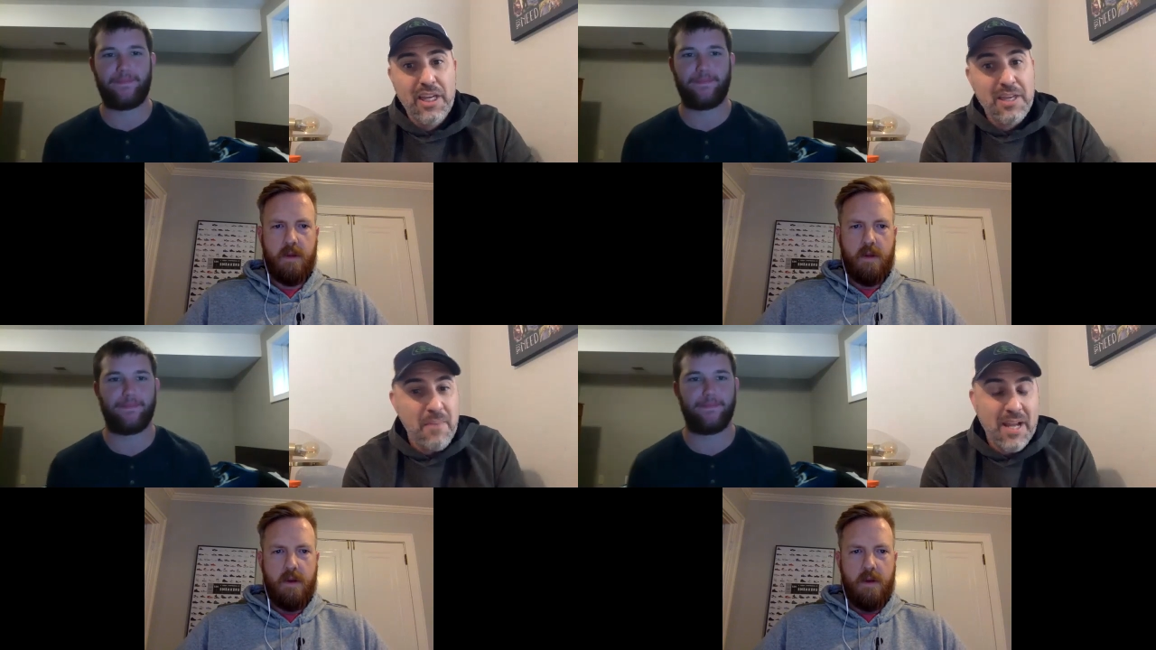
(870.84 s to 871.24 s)

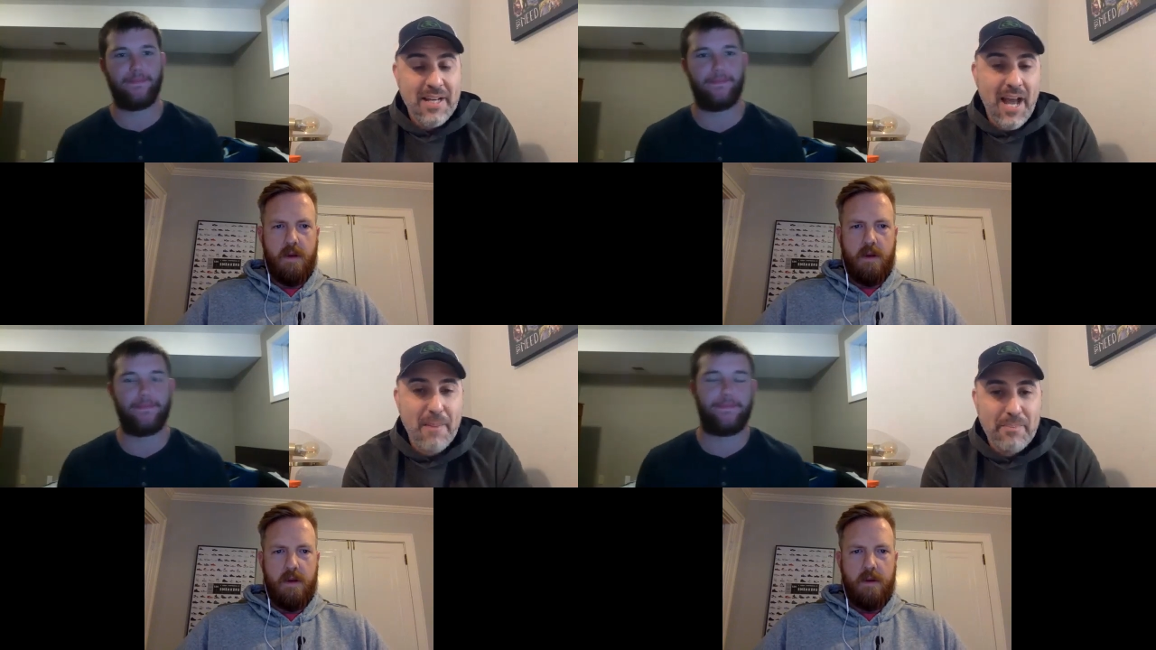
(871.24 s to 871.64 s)
Speaker 1: He may
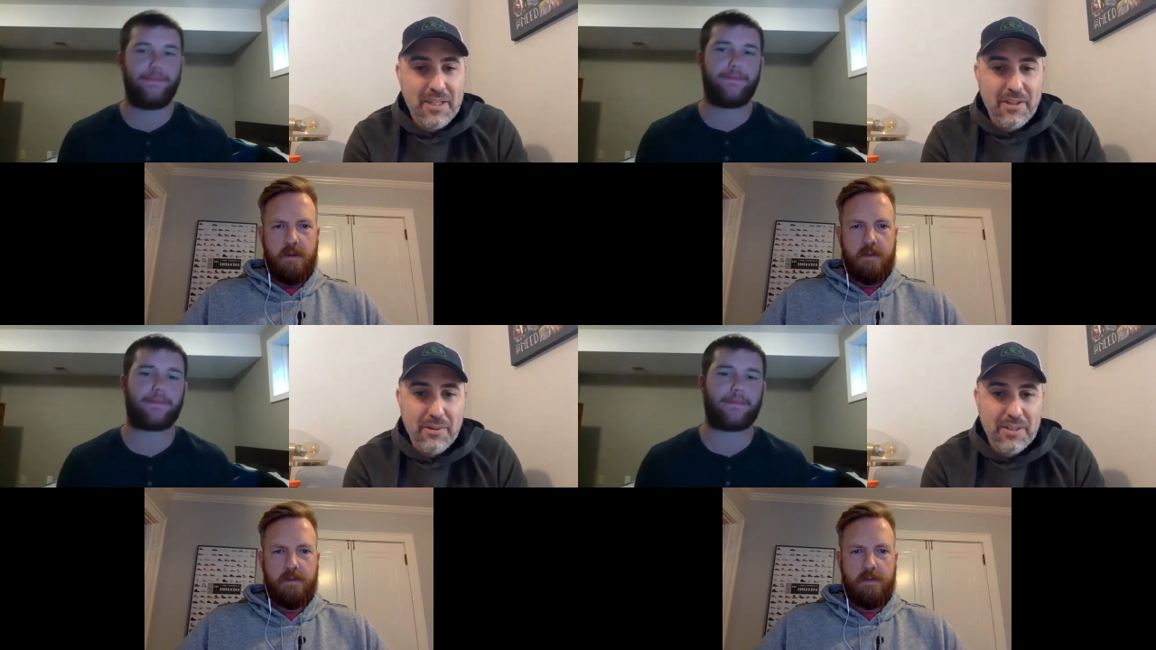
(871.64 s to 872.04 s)
not be,
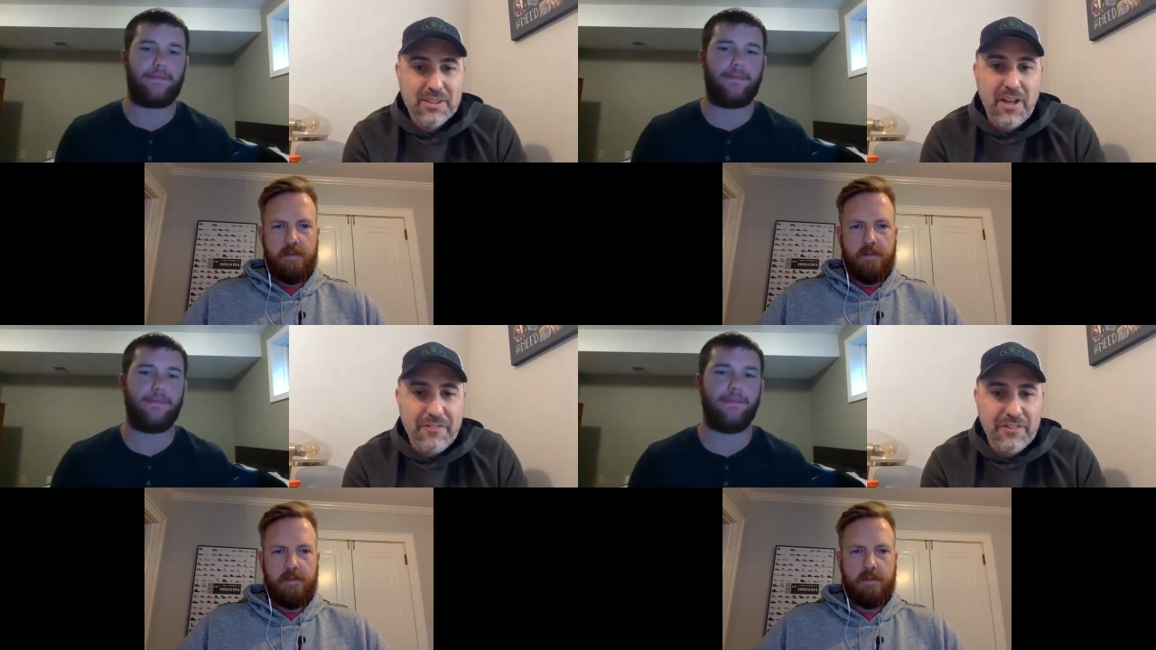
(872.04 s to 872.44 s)
though.
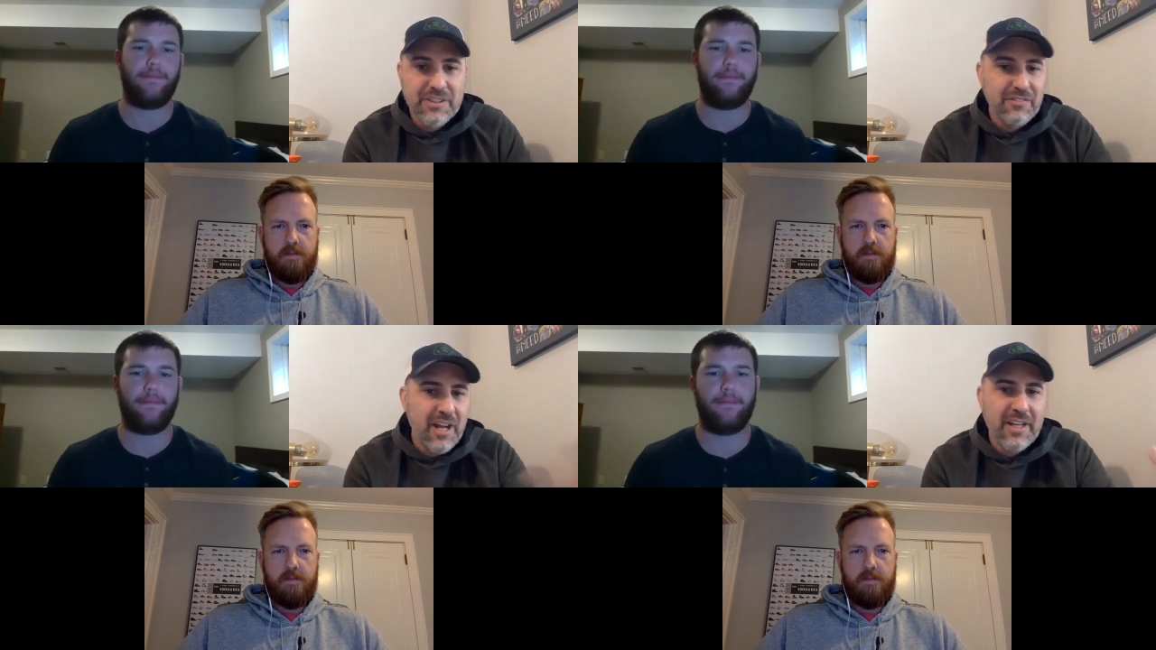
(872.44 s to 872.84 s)
This
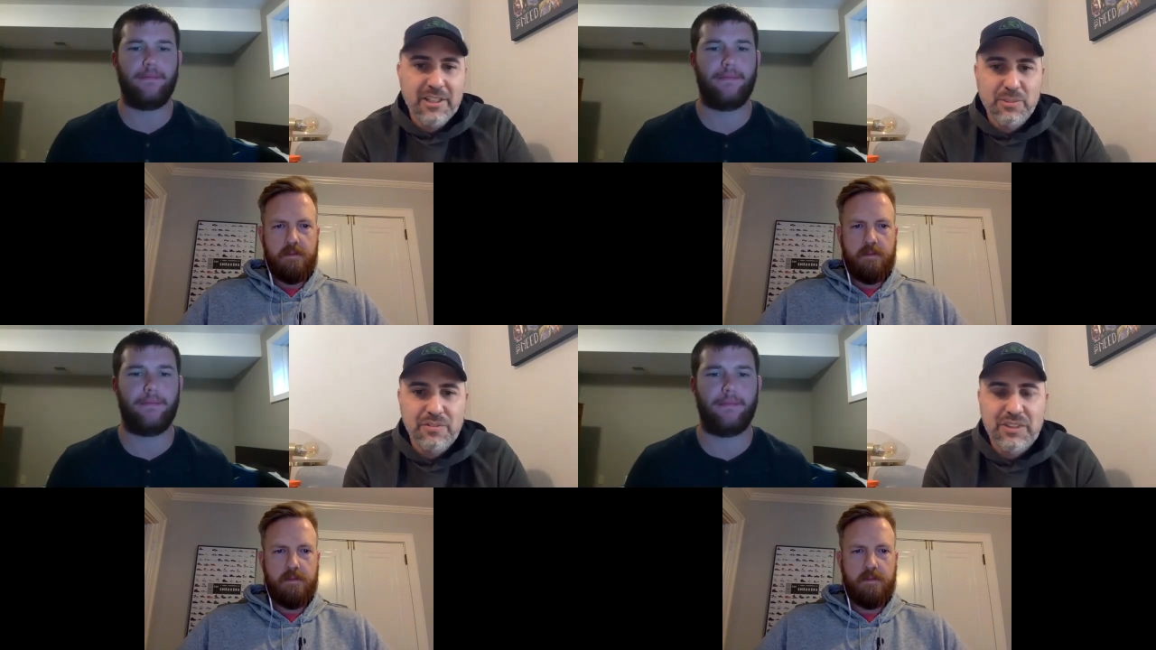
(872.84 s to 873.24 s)
offensive line,
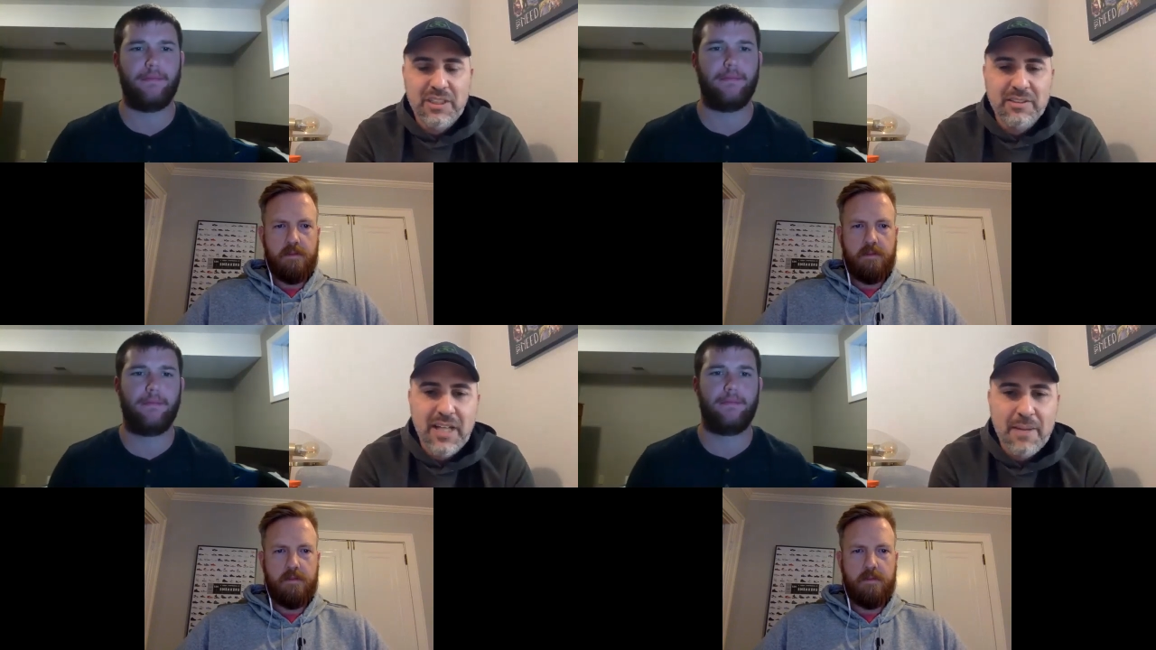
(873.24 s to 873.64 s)
as we've
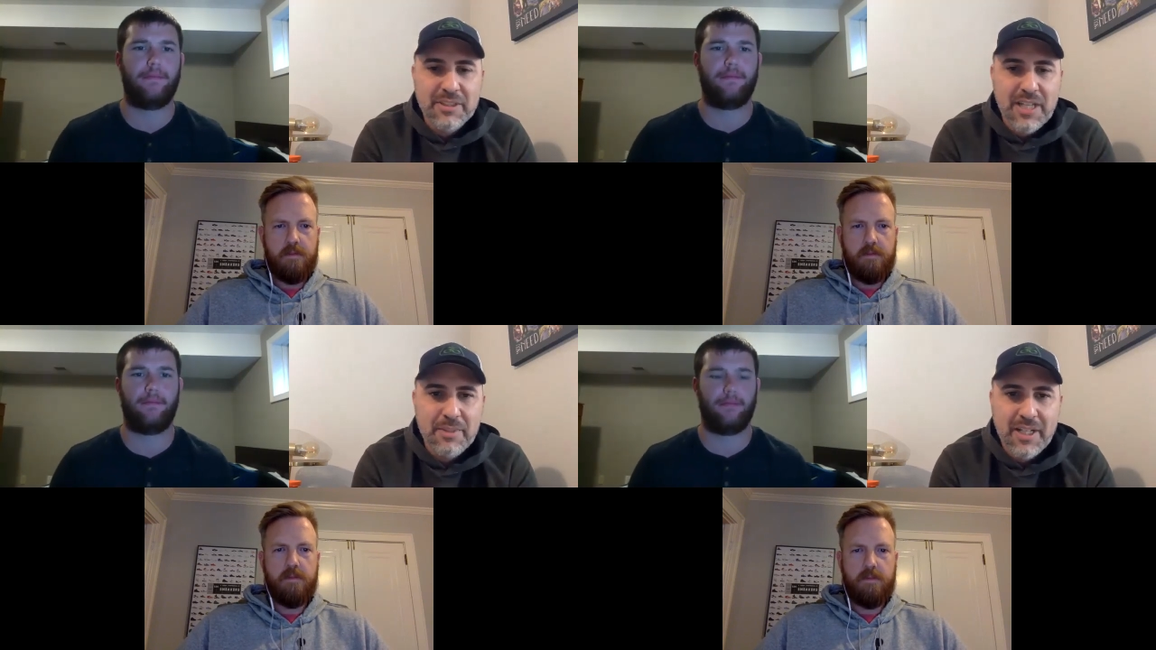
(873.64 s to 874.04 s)
seen time
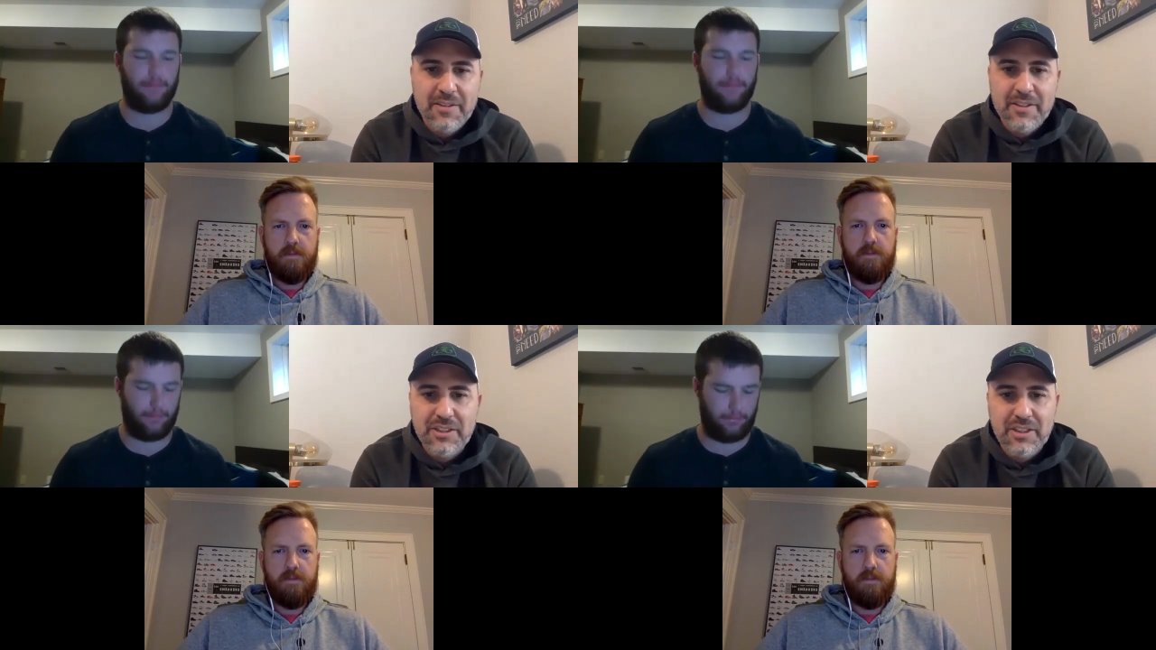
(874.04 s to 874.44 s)
and time
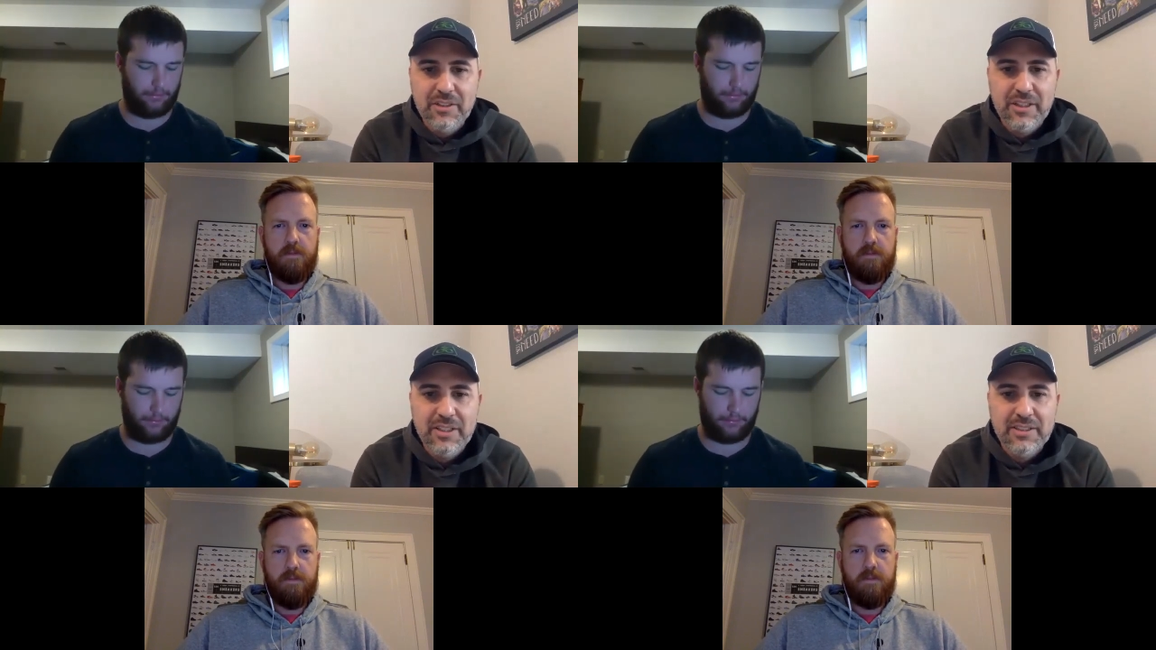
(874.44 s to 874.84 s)
again this
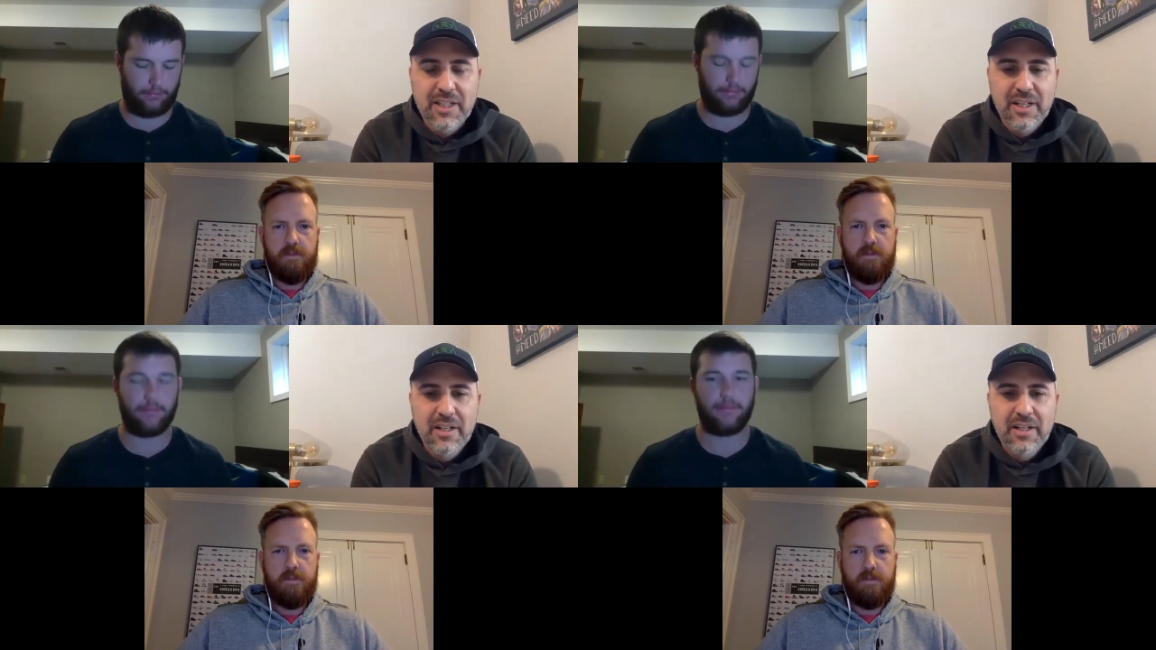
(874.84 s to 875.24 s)
year, is
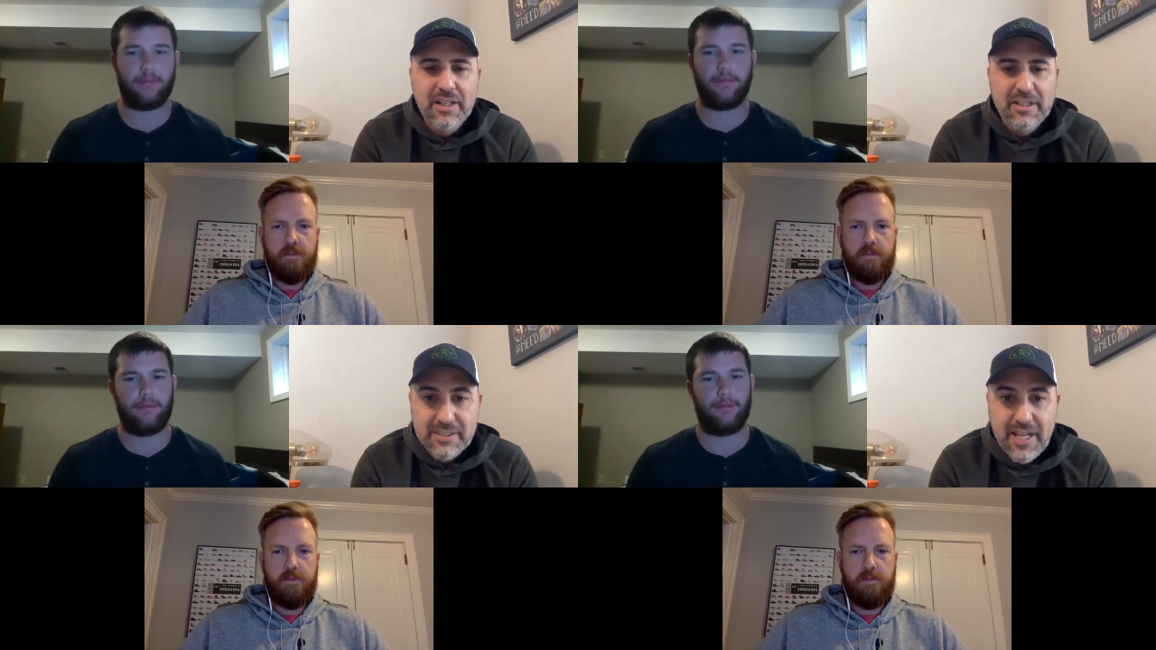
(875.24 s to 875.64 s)

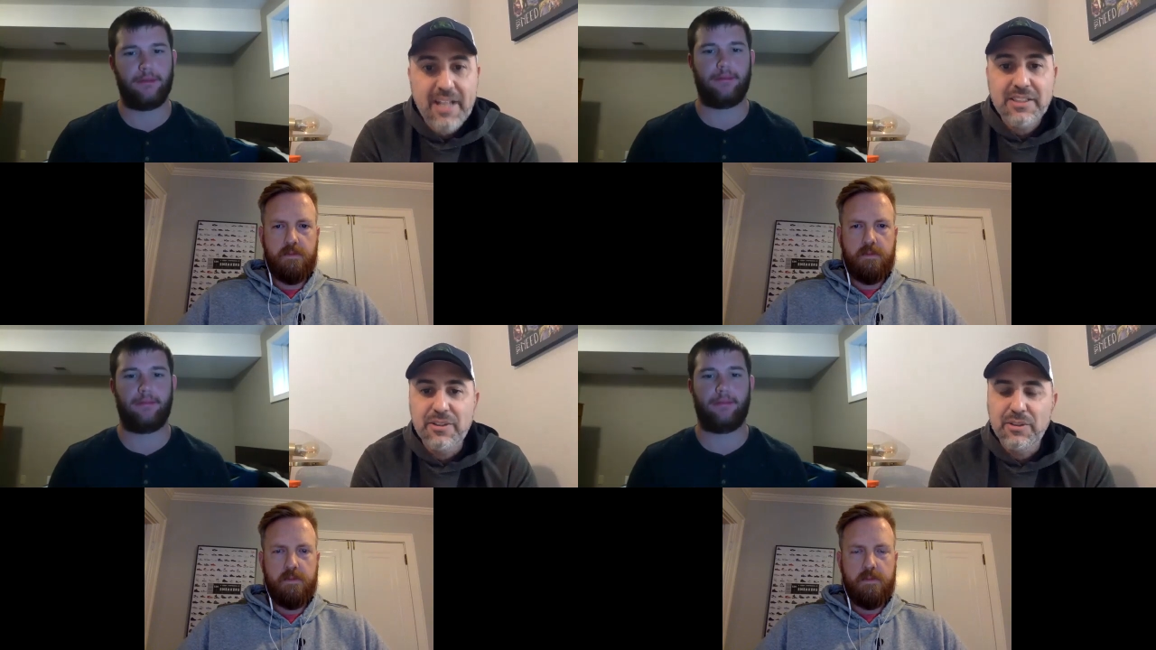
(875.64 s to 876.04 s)
a
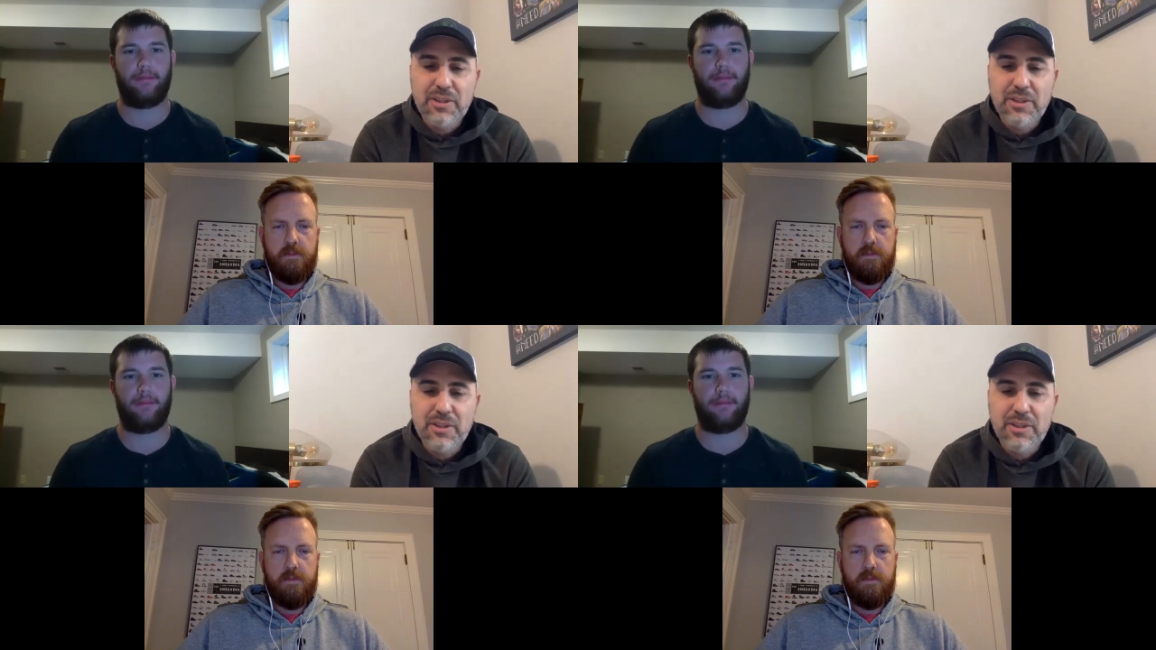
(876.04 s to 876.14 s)
disaster.